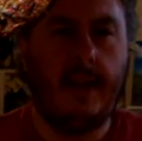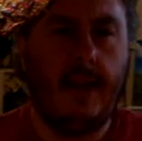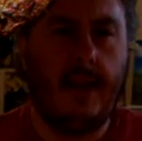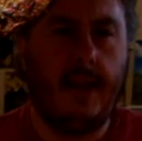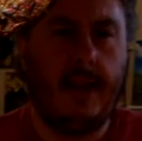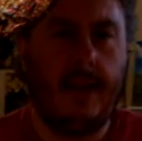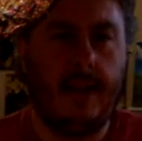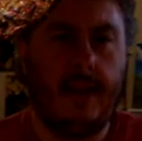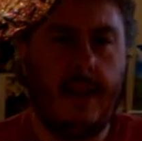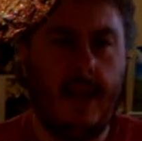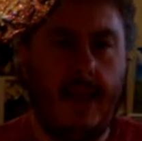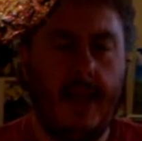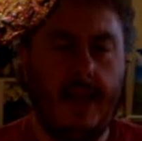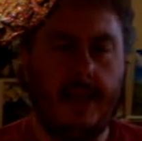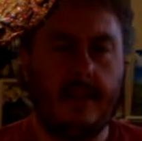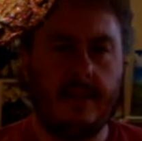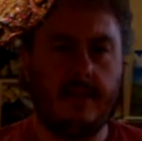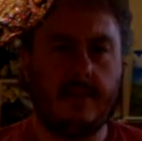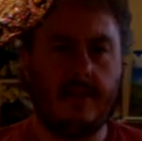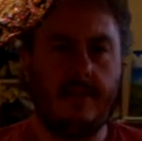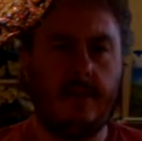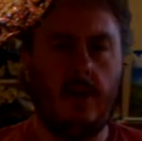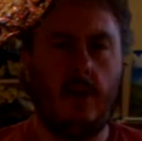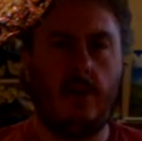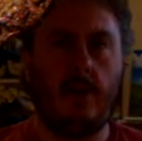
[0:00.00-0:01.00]
And
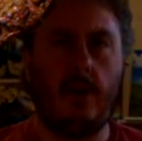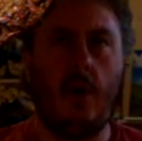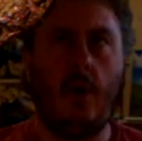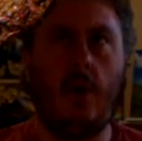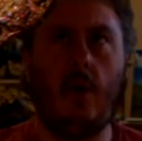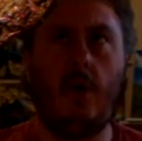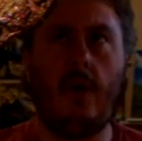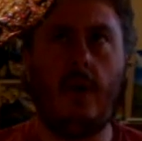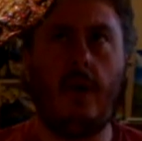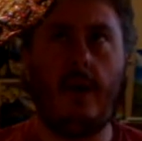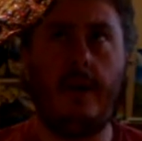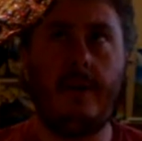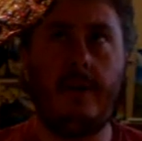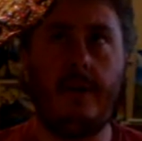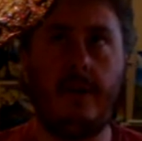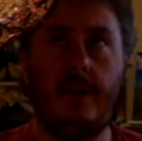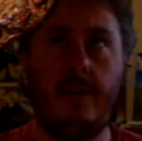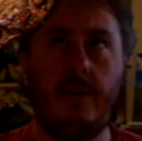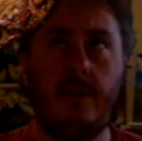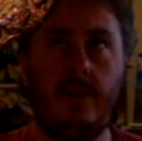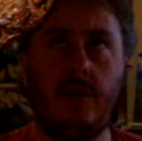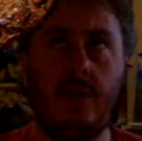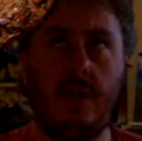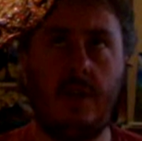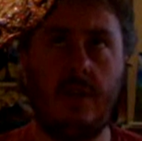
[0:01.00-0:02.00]
hence, you know, the whole idea
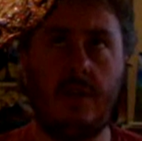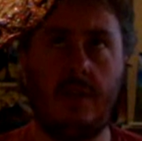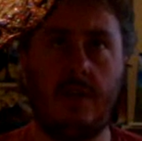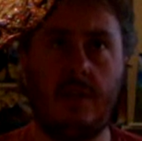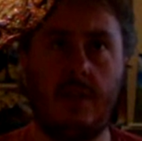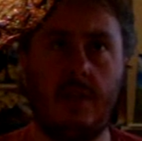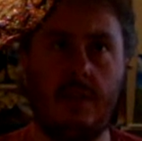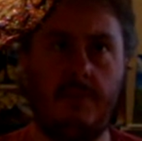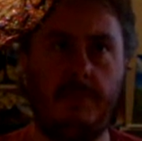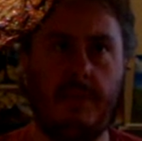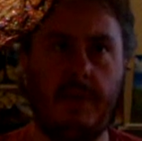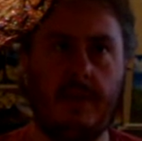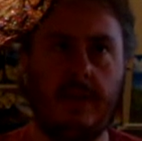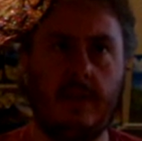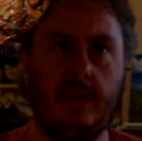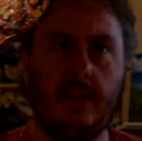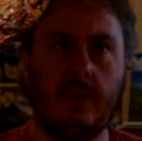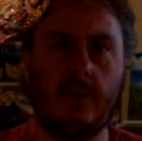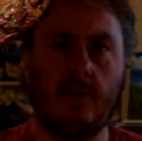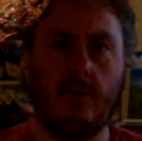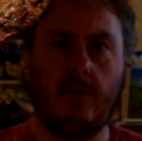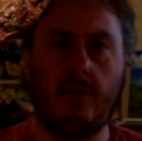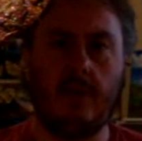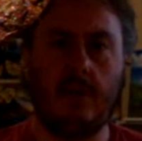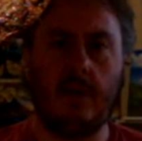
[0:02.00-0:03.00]
of Jesus has been the
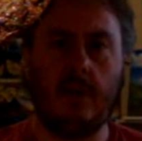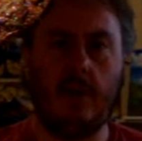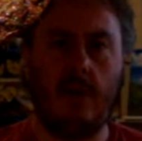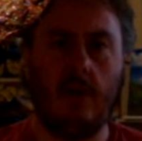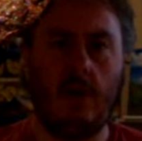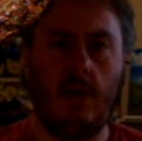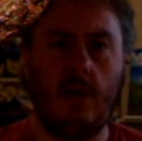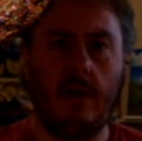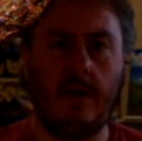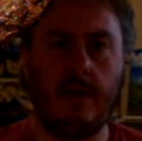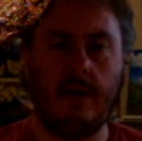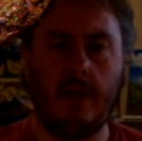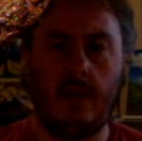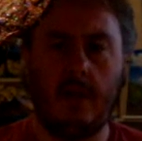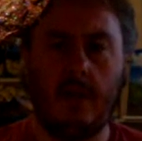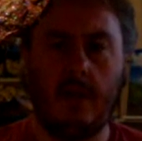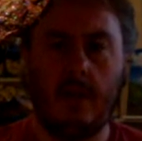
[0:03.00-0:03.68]
Son of God.